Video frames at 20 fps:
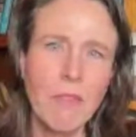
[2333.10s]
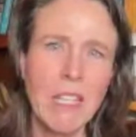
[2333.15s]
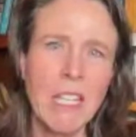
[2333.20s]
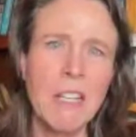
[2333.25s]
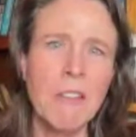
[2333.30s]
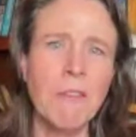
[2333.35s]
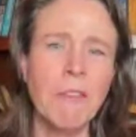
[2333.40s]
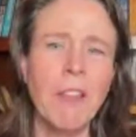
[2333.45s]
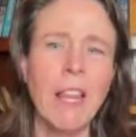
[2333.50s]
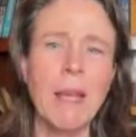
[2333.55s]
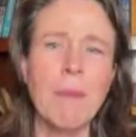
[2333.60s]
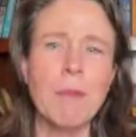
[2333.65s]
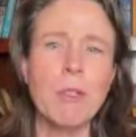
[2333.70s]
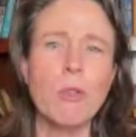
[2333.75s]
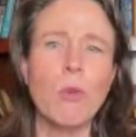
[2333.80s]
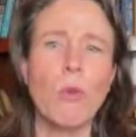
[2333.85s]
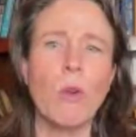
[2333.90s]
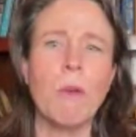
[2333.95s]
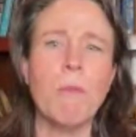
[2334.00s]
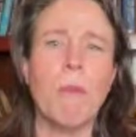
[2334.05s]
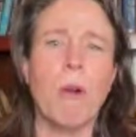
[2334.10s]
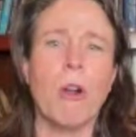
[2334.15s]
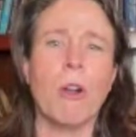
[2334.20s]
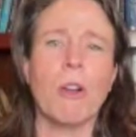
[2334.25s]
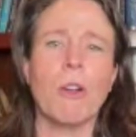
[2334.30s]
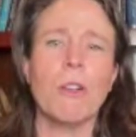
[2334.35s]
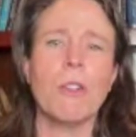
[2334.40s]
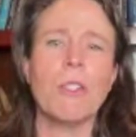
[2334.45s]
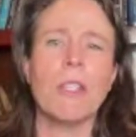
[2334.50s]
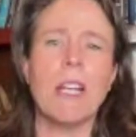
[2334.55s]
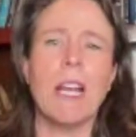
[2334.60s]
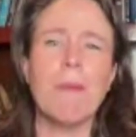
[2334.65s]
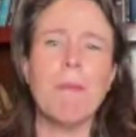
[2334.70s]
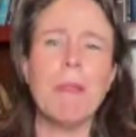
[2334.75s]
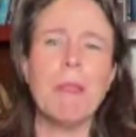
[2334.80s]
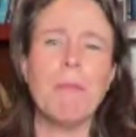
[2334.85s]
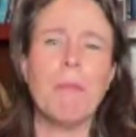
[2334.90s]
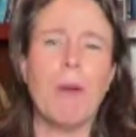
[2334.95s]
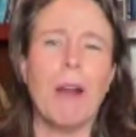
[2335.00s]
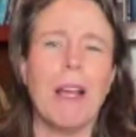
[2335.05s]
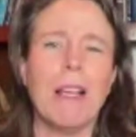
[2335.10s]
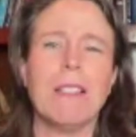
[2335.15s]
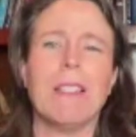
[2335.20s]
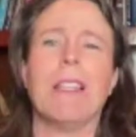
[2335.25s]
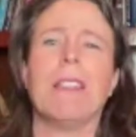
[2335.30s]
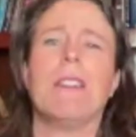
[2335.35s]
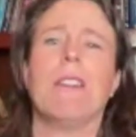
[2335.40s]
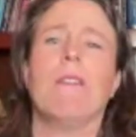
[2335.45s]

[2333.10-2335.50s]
inflammatory markers. And I'm in the process